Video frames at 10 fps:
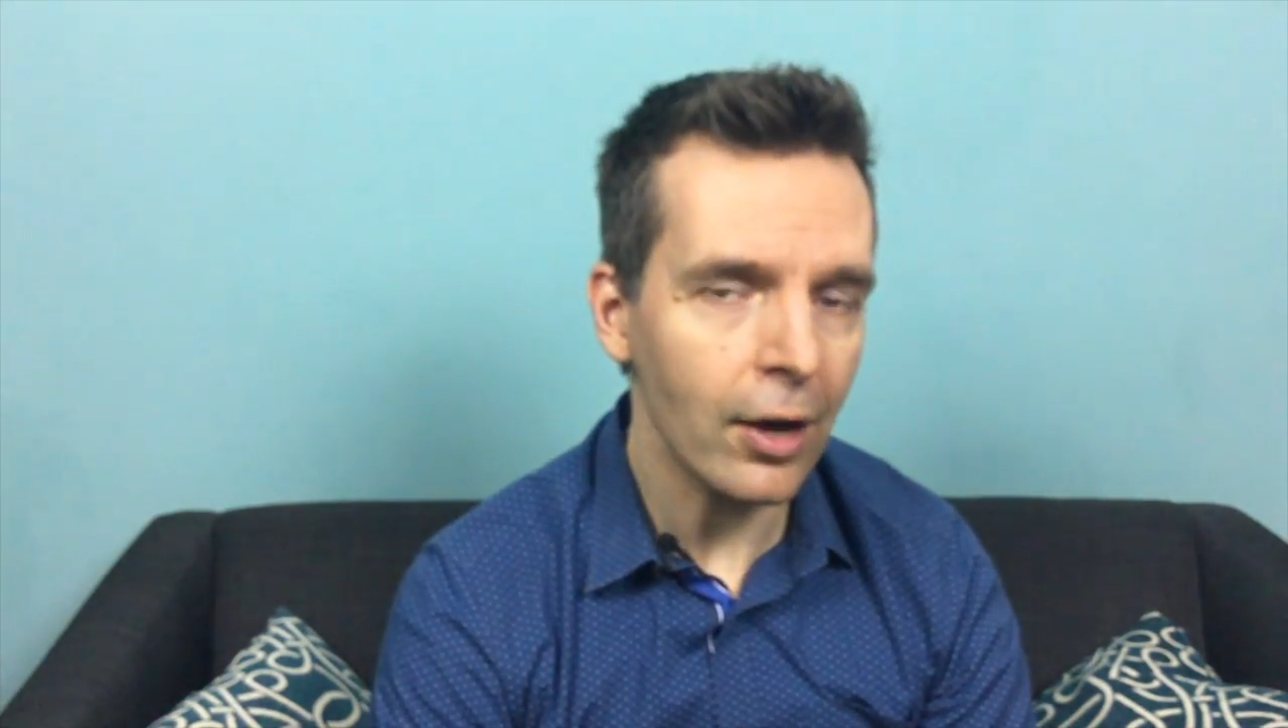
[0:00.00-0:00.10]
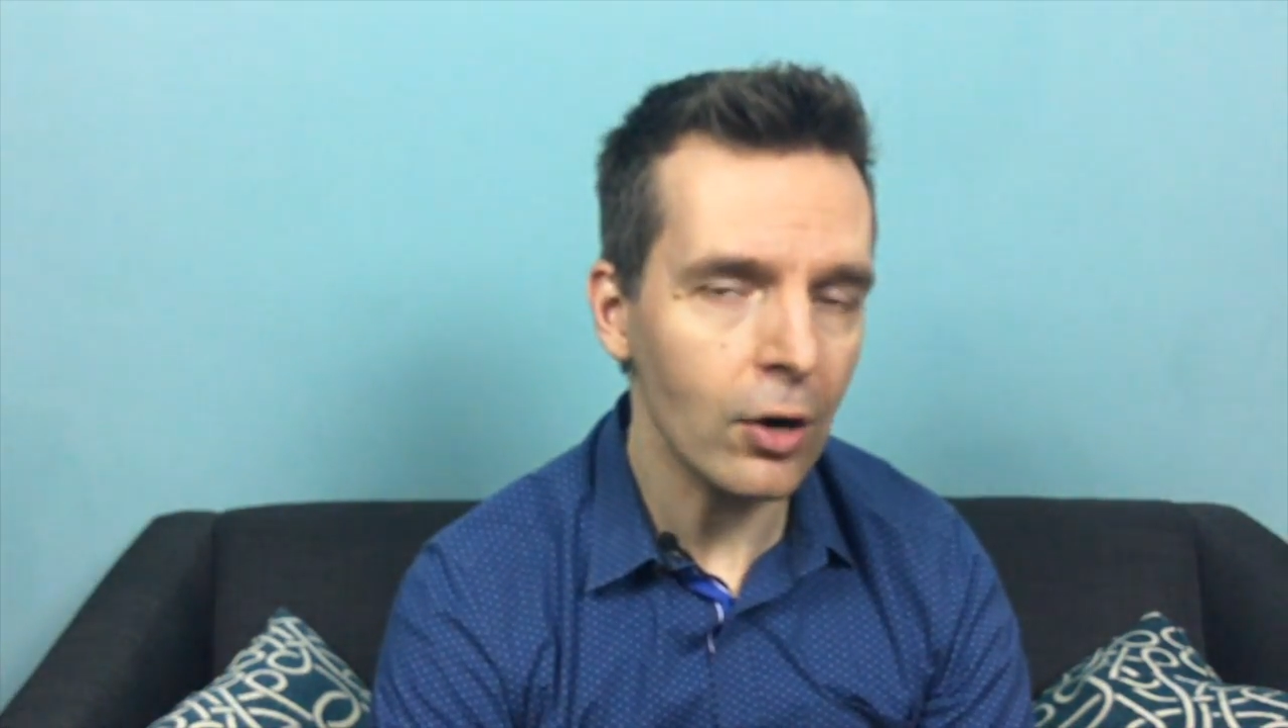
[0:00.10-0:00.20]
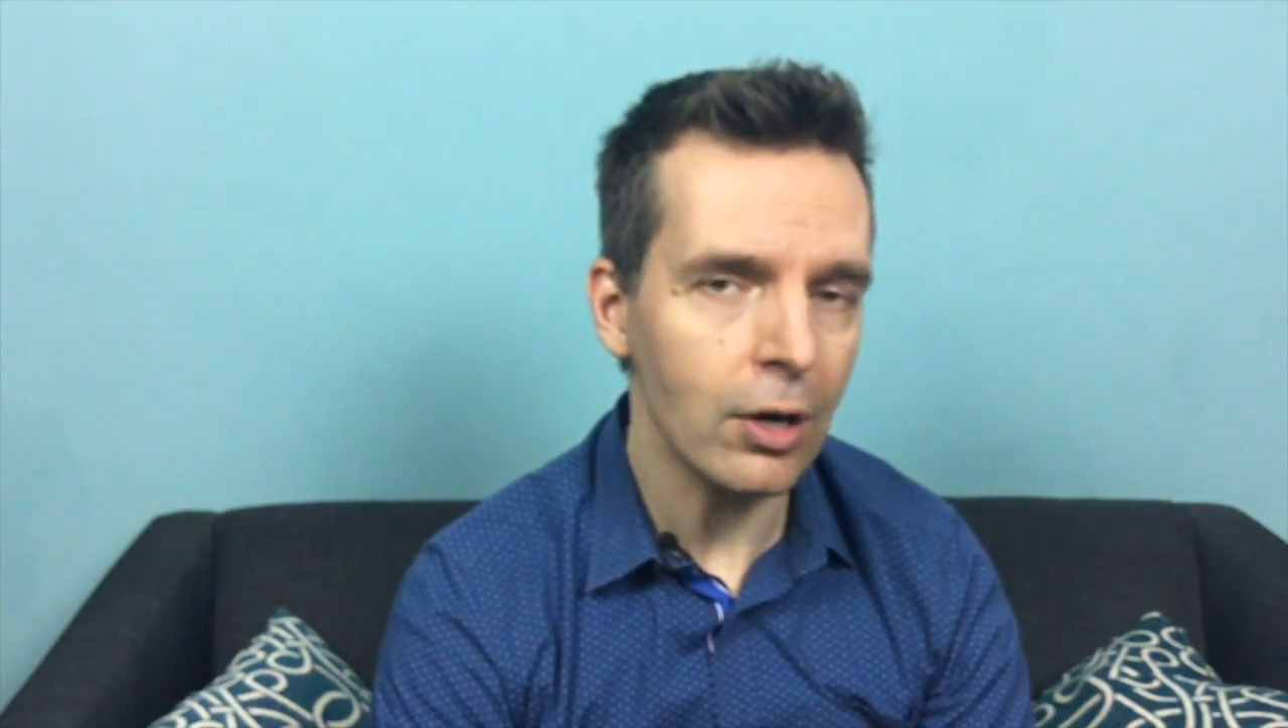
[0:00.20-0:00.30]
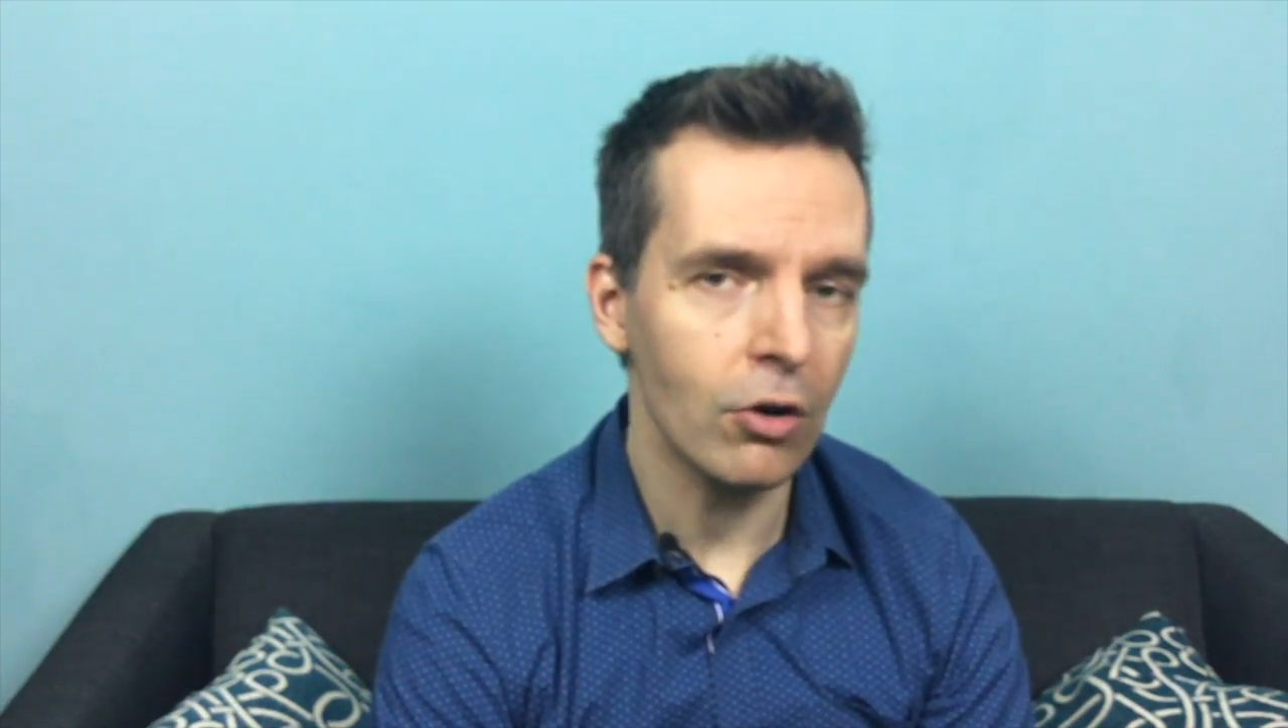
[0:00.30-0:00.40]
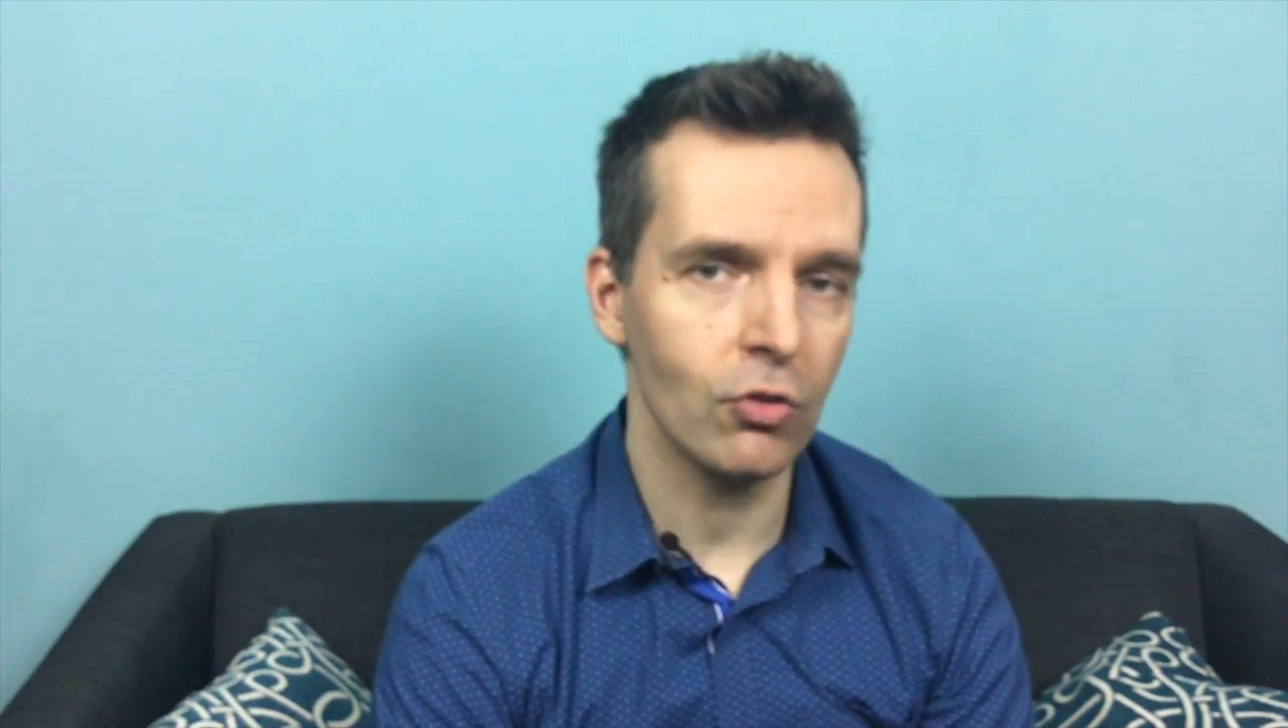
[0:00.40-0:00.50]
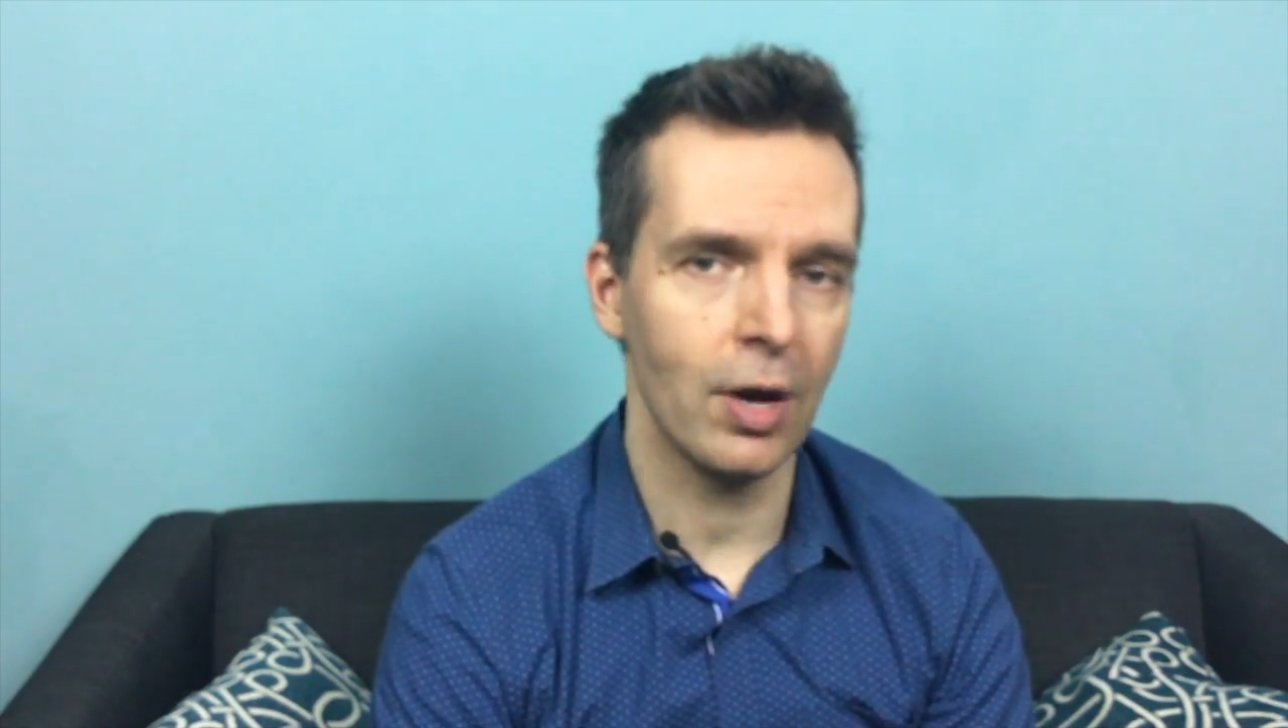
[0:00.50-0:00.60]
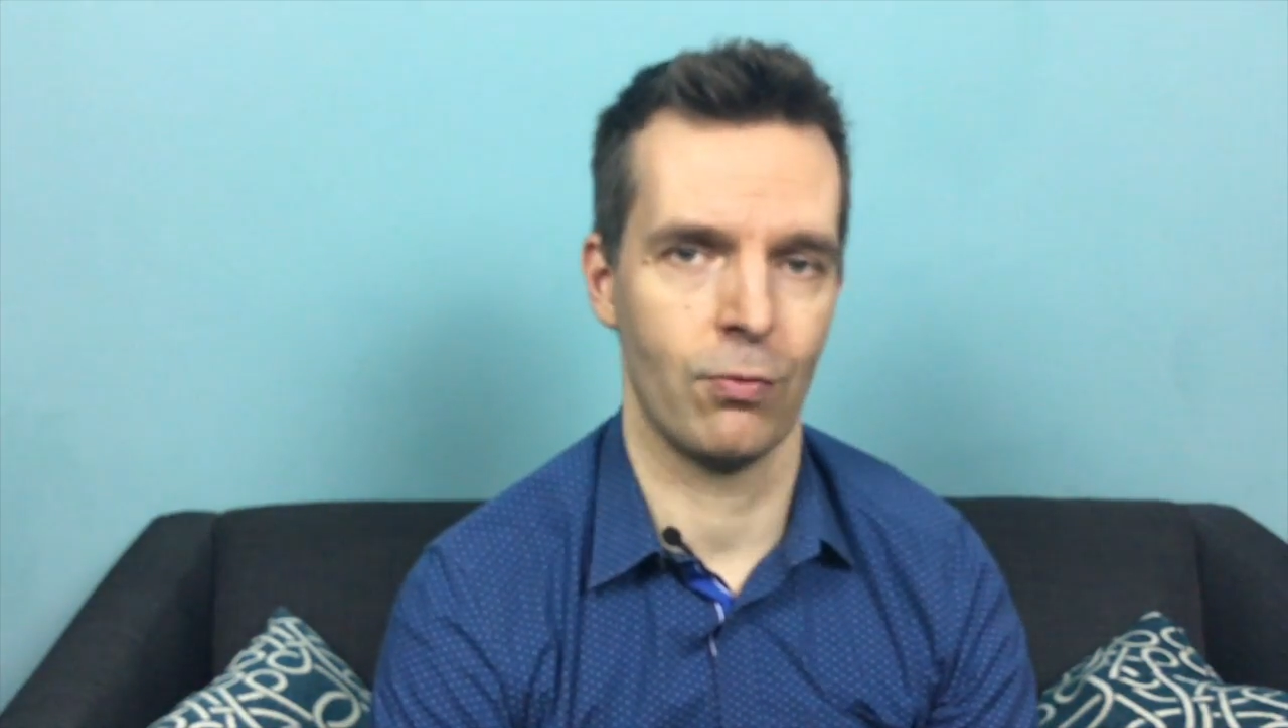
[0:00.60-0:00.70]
our ears are in